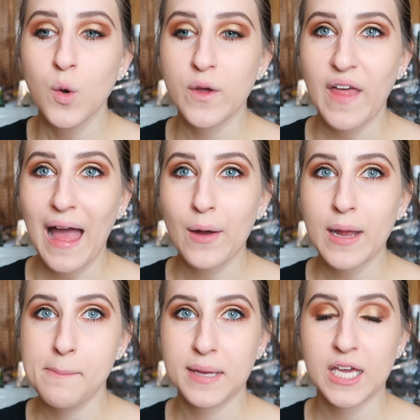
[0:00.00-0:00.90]

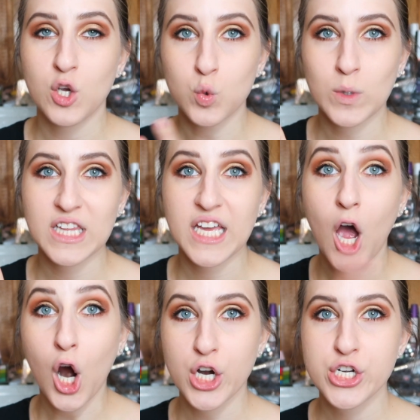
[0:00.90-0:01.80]
without it being really
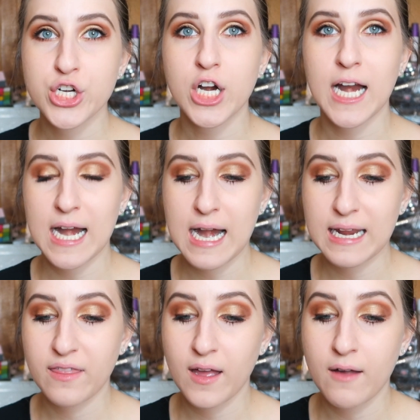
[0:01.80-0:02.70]
harsh or
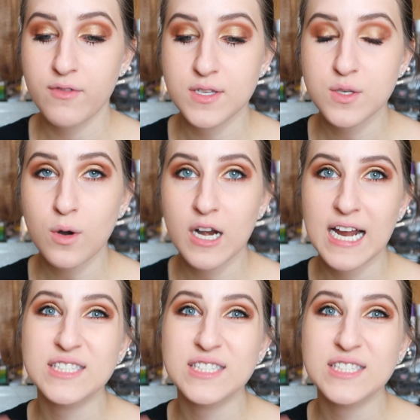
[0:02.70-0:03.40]
anything of the sort.